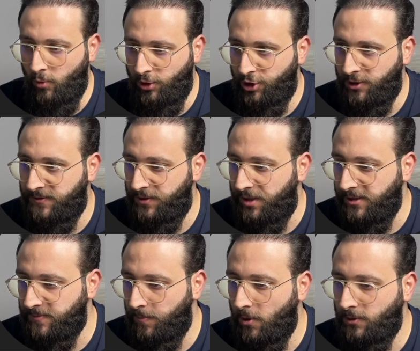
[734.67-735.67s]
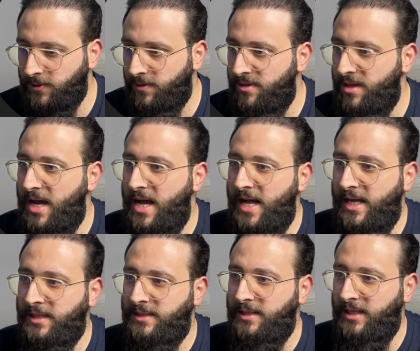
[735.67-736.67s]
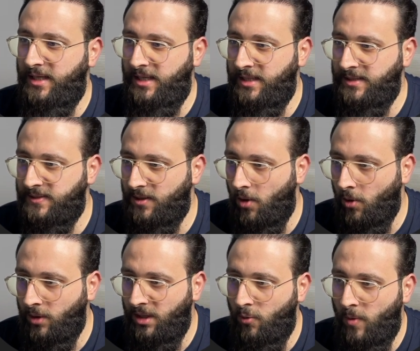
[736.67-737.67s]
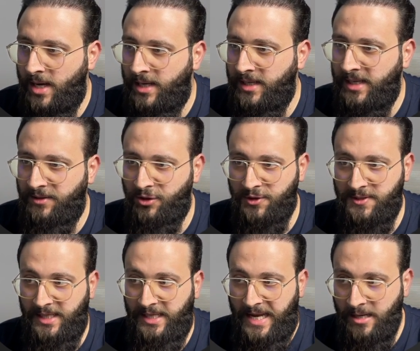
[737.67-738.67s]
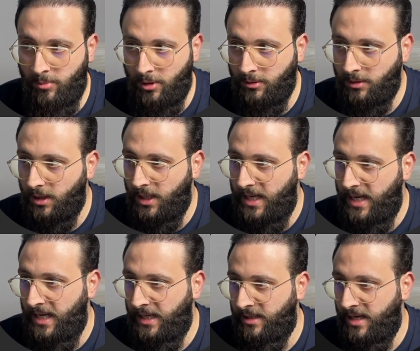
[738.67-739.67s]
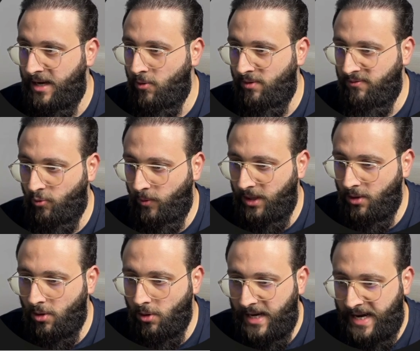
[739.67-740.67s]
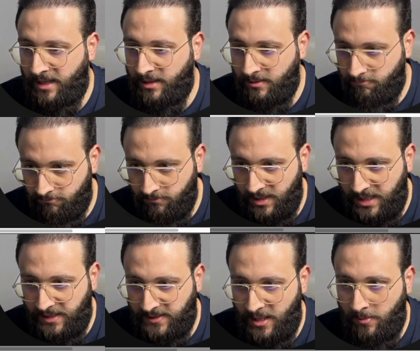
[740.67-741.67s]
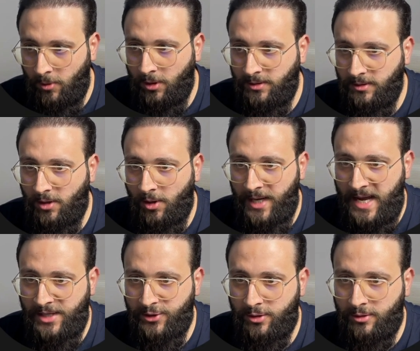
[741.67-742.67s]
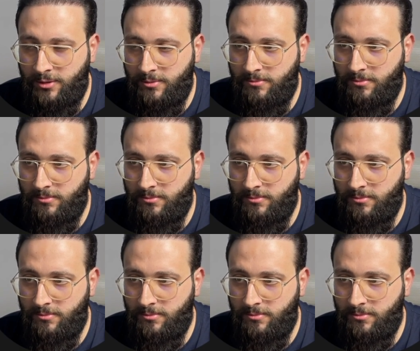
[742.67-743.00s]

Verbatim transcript: which is a response that is only when it is enabled. And now if we go and disable it on Azure,